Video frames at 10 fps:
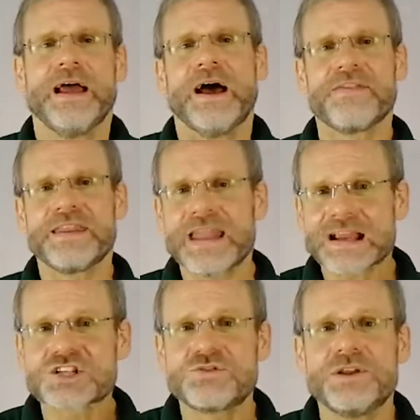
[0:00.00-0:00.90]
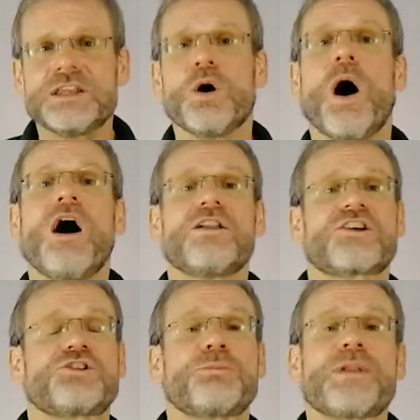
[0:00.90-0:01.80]
In the next video, I'll
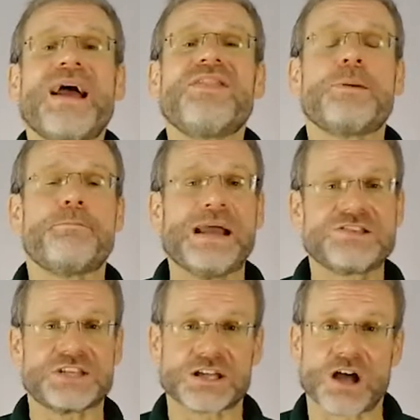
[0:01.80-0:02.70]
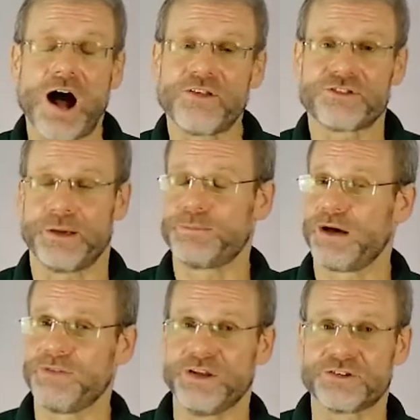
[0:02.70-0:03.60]
explain the basic concept
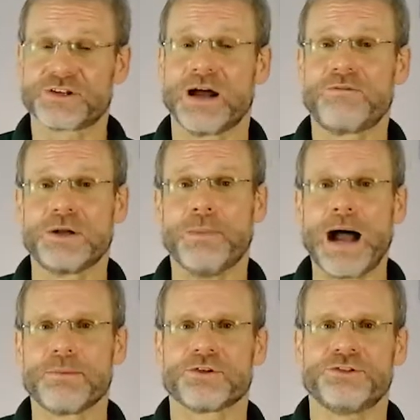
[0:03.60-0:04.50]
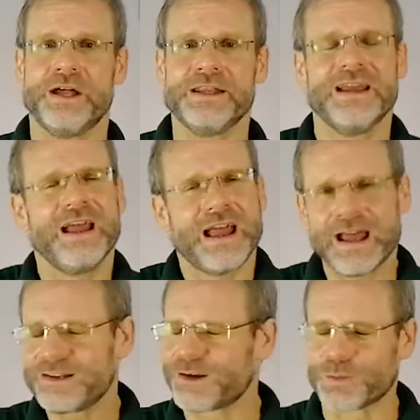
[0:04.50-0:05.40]
of the Discovery Bible Study
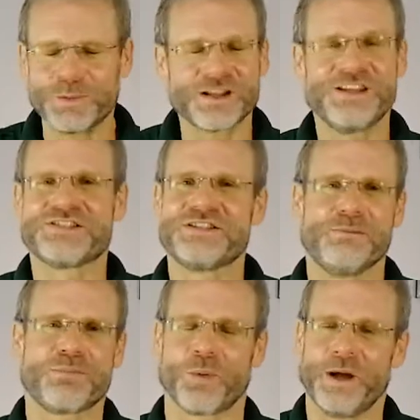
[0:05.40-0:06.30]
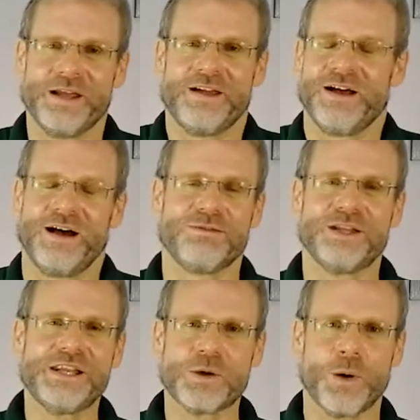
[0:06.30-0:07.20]
and a really simple way of
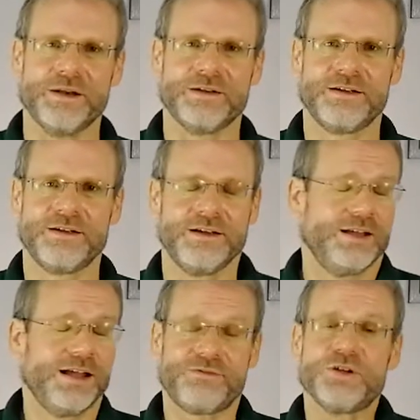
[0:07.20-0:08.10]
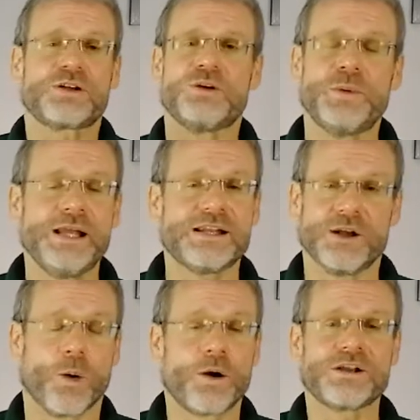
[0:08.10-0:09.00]
leading one. If you can read an
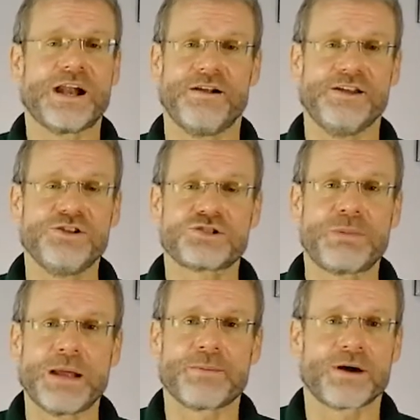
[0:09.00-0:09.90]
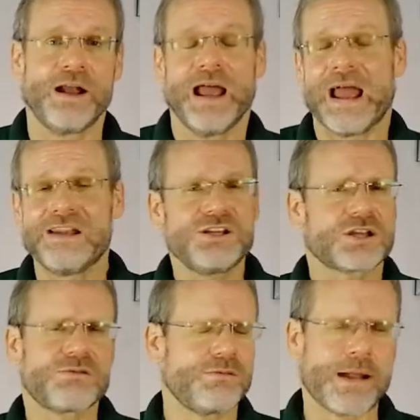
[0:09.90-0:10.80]
ordinary newspaper and you
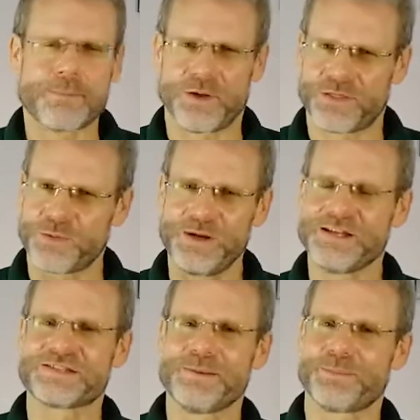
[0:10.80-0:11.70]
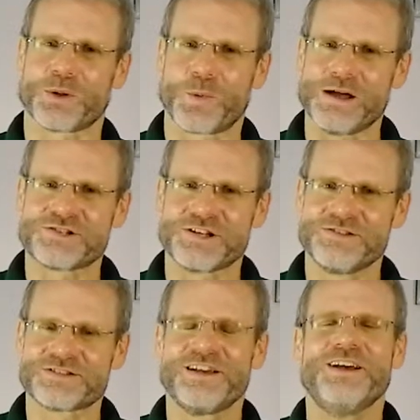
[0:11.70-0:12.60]
can remember three simple
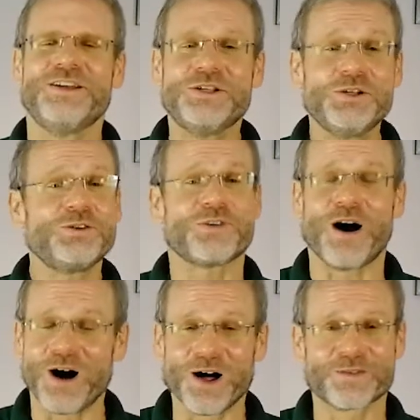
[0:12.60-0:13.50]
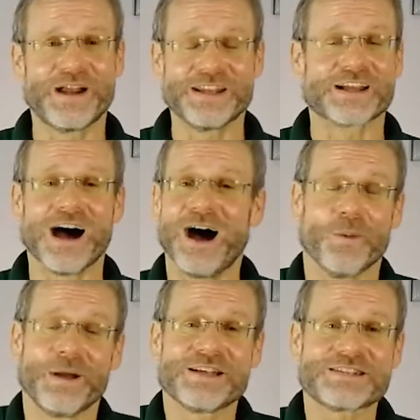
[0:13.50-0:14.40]
questions, you've already got
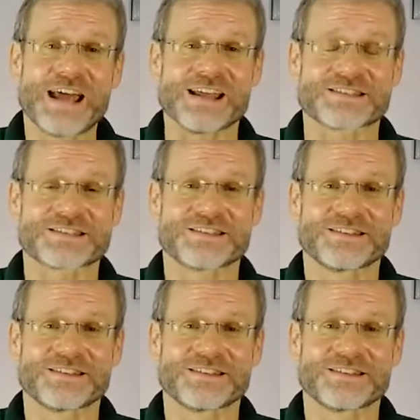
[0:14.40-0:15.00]
what it takes